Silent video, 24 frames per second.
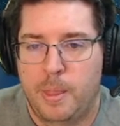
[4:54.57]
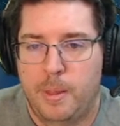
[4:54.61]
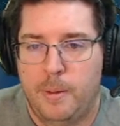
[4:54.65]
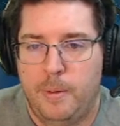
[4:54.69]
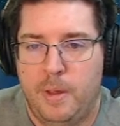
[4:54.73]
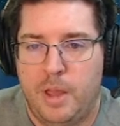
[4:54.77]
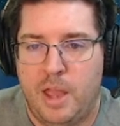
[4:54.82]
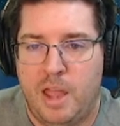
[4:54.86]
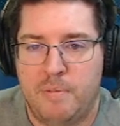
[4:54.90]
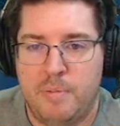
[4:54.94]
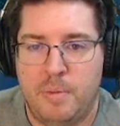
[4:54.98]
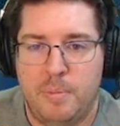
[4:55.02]

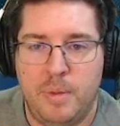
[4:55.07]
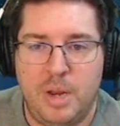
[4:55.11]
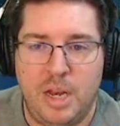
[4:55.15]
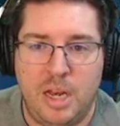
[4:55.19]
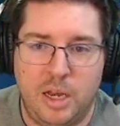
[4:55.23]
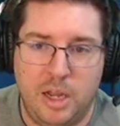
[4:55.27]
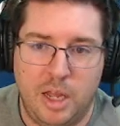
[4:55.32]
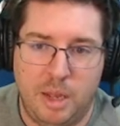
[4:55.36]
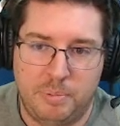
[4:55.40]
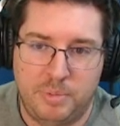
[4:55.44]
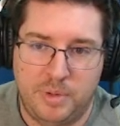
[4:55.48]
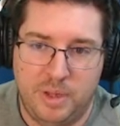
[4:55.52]
I've been meaning
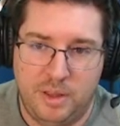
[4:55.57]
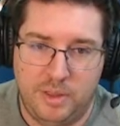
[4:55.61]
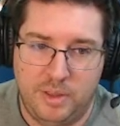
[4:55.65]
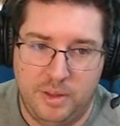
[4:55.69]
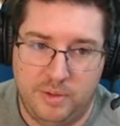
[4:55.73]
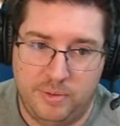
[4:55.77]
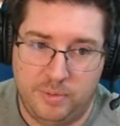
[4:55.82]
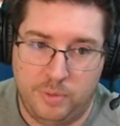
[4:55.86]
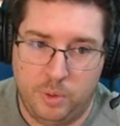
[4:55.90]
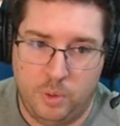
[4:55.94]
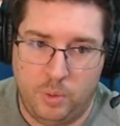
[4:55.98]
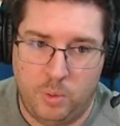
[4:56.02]
to update this
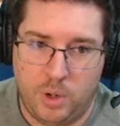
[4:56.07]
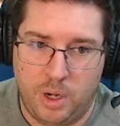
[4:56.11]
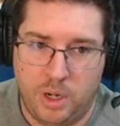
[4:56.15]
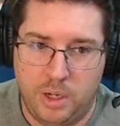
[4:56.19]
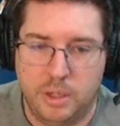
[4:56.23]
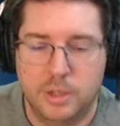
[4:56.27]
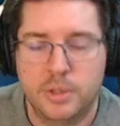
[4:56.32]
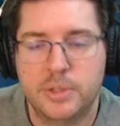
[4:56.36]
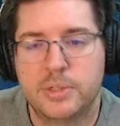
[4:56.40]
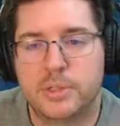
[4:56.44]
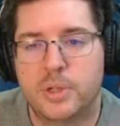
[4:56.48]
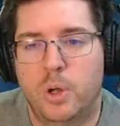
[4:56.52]
for a
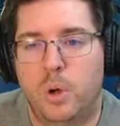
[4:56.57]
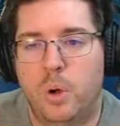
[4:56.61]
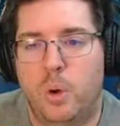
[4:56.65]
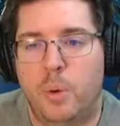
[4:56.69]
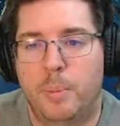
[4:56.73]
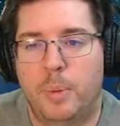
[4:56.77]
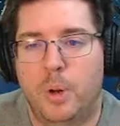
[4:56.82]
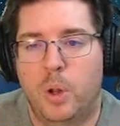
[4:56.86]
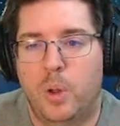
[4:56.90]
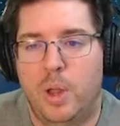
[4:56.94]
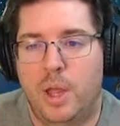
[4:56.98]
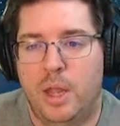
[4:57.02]
while, so I'm
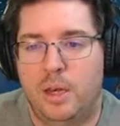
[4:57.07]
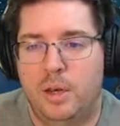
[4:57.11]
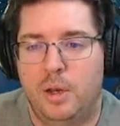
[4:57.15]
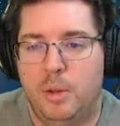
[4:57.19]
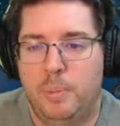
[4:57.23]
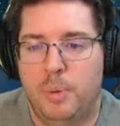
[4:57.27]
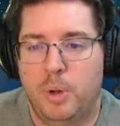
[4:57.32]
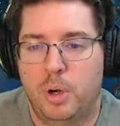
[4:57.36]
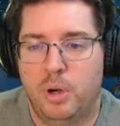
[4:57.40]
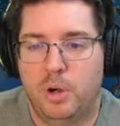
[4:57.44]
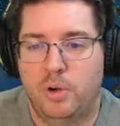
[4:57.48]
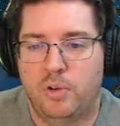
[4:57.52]
gonna go ahead and
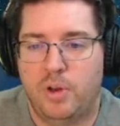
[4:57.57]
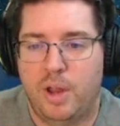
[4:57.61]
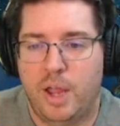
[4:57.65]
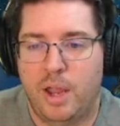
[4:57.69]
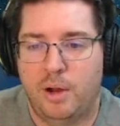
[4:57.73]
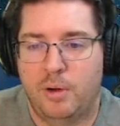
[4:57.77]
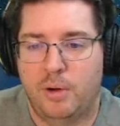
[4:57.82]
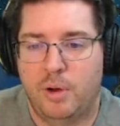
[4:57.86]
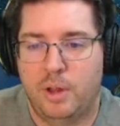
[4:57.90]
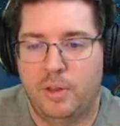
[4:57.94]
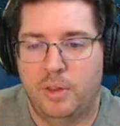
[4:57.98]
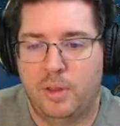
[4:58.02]
put her
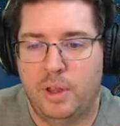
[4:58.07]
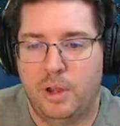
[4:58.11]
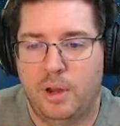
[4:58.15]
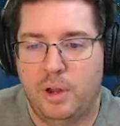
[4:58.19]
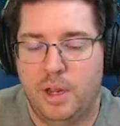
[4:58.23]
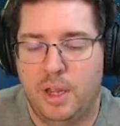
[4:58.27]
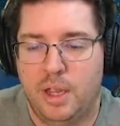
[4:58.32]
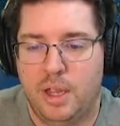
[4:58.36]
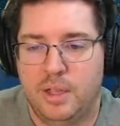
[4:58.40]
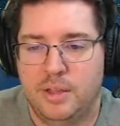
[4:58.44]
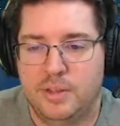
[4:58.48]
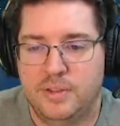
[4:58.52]
dagger on there
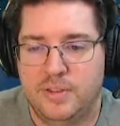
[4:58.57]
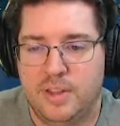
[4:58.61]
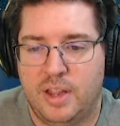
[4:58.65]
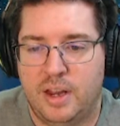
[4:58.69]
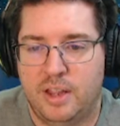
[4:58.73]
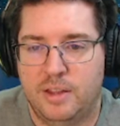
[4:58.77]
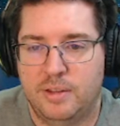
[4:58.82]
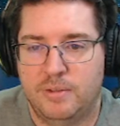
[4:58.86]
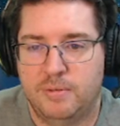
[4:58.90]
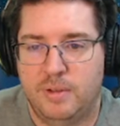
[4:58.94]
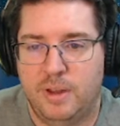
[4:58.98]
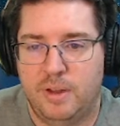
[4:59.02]
and set
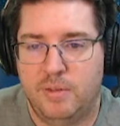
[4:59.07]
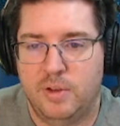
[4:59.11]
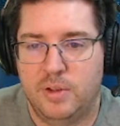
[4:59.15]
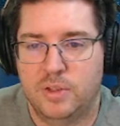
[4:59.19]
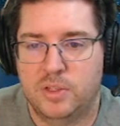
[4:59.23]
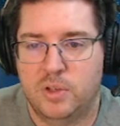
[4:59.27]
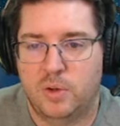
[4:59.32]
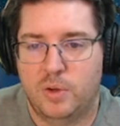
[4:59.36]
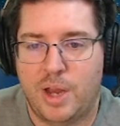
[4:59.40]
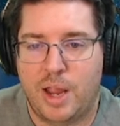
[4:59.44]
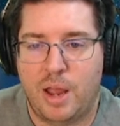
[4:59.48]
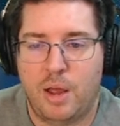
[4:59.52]
as favorite.
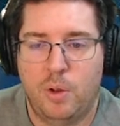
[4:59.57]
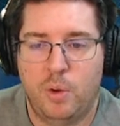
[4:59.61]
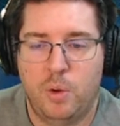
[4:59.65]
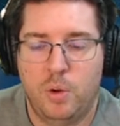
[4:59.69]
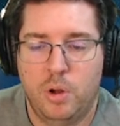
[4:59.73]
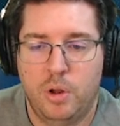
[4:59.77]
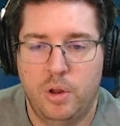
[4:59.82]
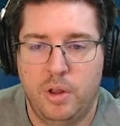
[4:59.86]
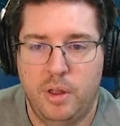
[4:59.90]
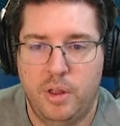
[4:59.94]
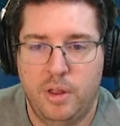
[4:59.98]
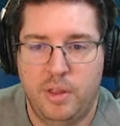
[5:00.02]
So
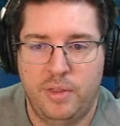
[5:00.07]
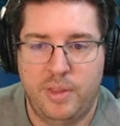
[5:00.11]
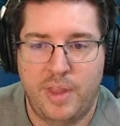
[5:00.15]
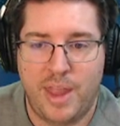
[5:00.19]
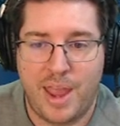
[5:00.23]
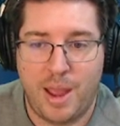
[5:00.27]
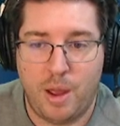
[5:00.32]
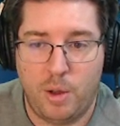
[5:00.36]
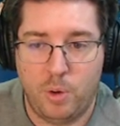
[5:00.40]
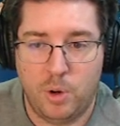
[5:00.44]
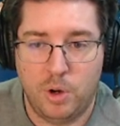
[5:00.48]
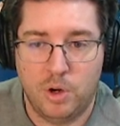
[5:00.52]

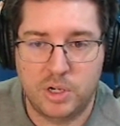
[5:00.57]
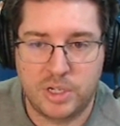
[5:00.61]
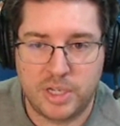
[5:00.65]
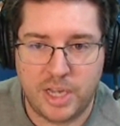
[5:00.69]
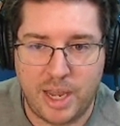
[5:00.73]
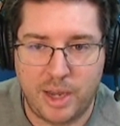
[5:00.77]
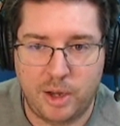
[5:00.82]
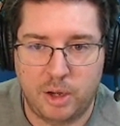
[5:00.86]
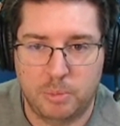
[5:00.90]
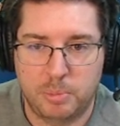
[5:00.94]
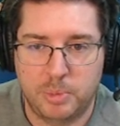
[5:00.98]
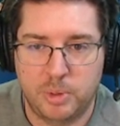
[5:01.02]
now her
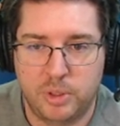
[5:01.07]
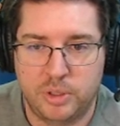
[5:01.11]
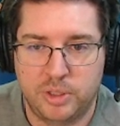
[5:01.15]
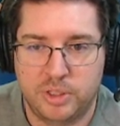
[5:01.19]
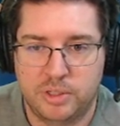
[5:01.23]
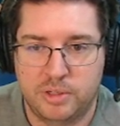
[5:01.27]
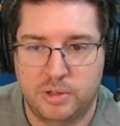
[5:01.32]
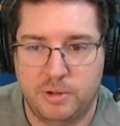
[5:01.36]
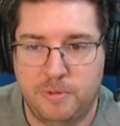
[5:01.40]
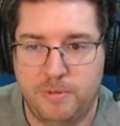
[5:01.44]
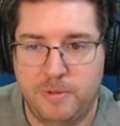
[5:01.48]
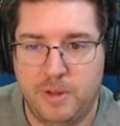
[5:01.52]
dagger build is
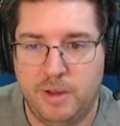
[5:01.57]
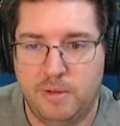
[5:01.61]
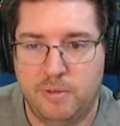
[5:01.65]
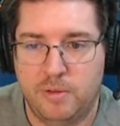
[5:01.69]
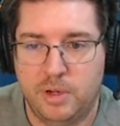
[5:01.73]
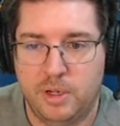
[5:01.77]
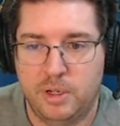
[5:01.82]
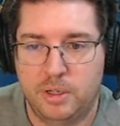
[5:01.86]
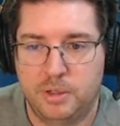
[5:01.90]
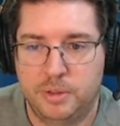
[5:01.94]
her favorite.